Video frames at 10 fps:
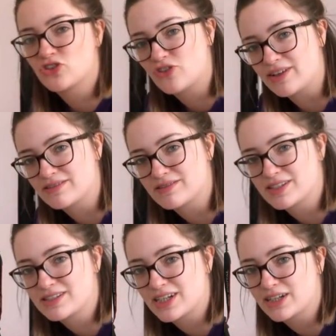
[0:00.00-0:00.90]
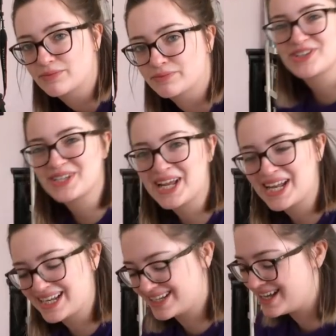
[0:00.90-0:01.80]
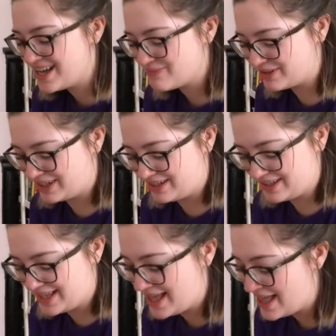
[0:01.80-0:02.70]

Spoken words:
2016. Just kidding. But yeah,